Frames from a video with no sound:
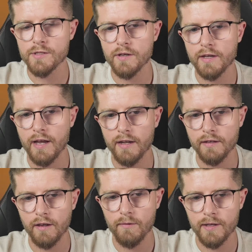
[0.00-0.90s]
also
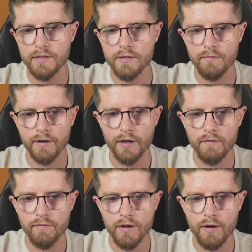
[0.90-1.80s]
can't go into
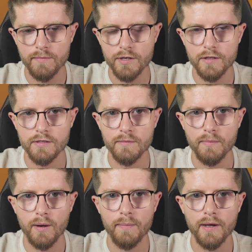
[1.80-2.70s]
recovery options and
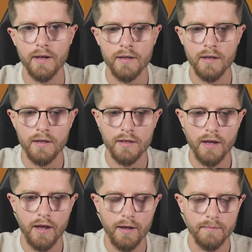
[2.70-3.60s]
pop a
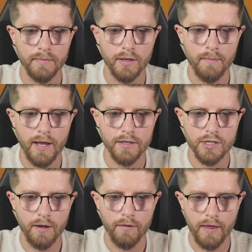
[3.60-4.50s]
command
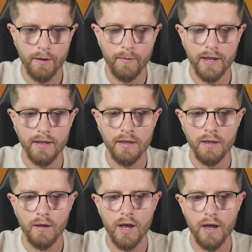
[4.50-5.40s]
shell that way.
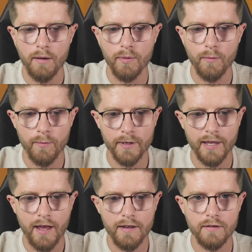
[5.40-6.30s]
But what we
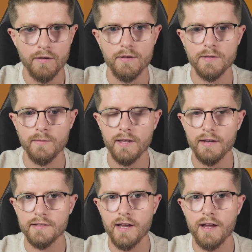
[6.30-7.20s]
can do is we
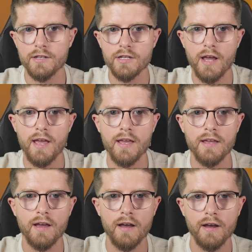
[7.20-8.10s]
can attach
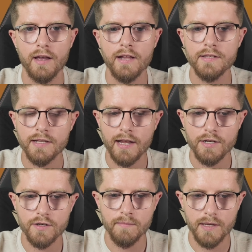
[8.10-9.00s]
a
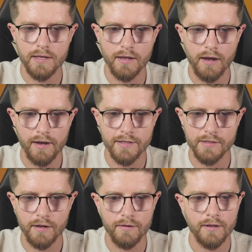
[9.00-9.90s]
installation media
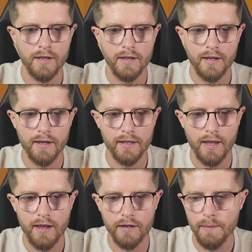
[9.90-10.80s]
ISO and
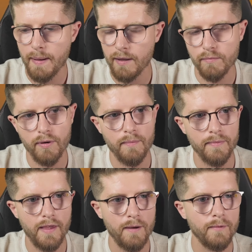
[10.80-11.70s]
get a command
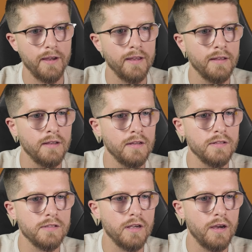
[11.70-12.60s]
prompt that way.
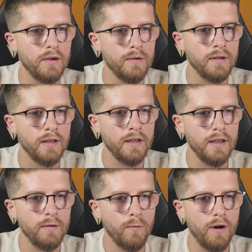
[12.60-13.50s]
So
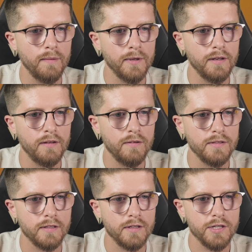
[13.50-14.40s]
what I'm going to do
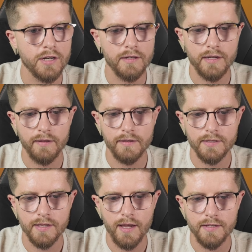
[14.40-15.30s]
is I'm going to shut down this